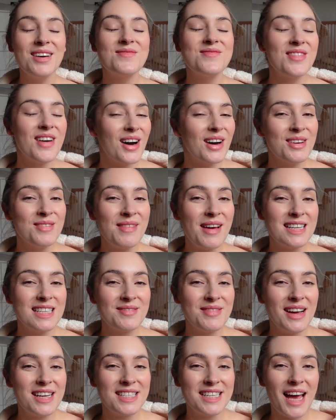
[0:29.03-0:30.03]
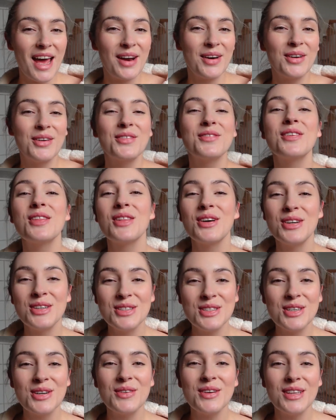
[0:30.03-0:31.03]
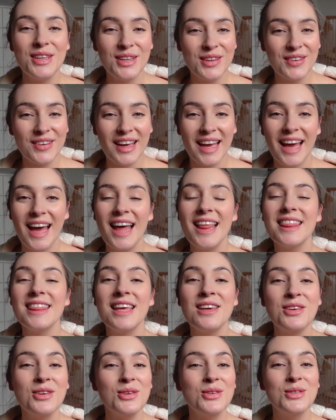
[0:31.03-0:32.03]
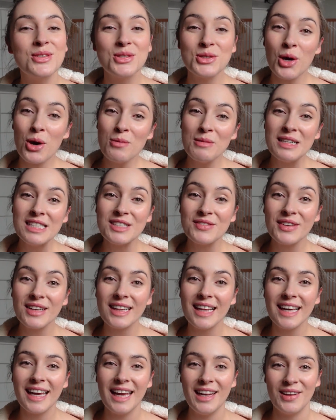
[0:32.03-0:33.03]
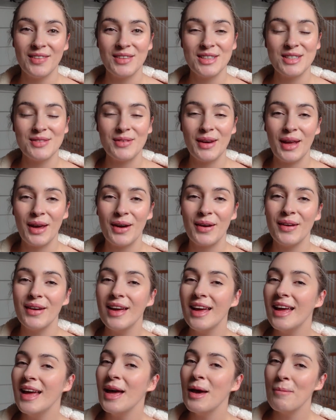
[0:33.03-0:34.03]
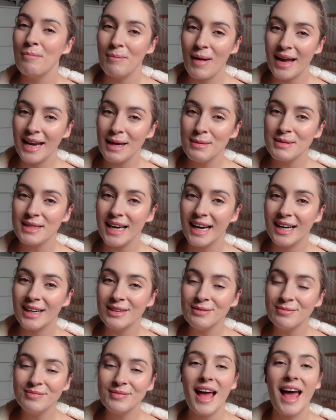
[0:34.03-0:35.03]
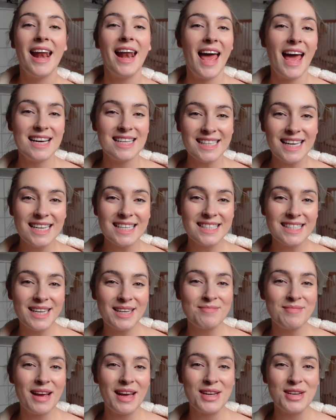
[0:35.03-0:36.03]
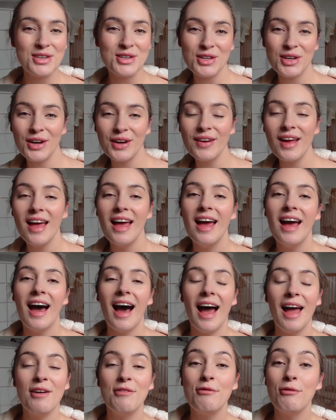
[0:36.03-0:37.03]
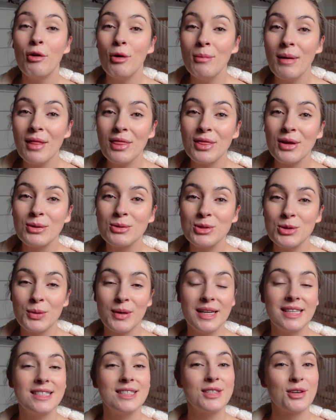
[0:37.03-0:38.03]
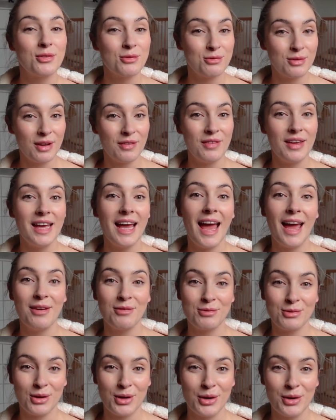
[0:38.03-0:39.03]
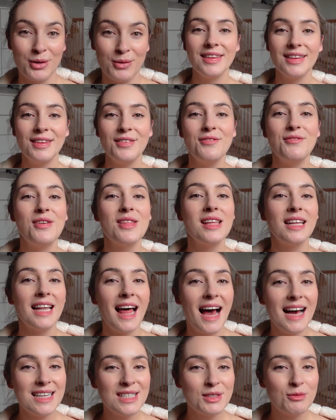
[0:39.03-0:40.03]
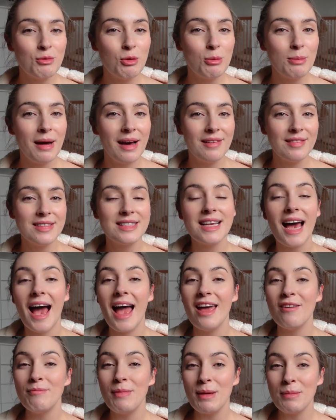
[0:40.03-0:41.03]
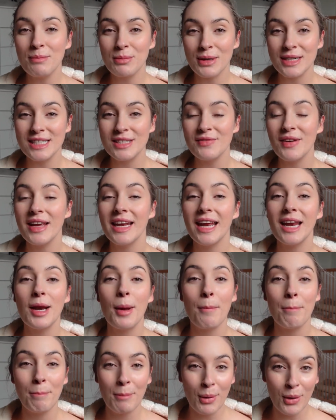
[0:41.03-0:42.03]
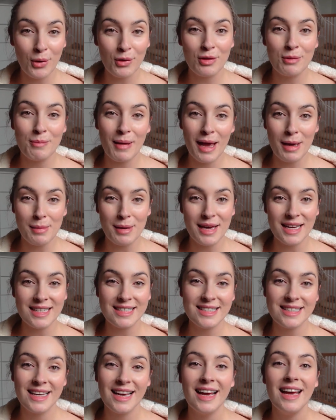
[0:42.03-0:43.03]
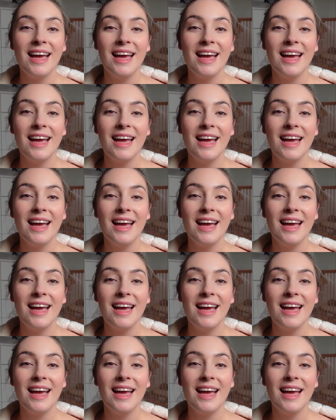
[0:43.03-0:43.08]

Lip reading: and welcome back to my channel. For those who are new here, thank you so much for clicking on this video. My name's Elle, and as I said in my intro, I have 4-month-old twins, Revi and Rue. For the last 4 months, I have been breastfeeding both babies.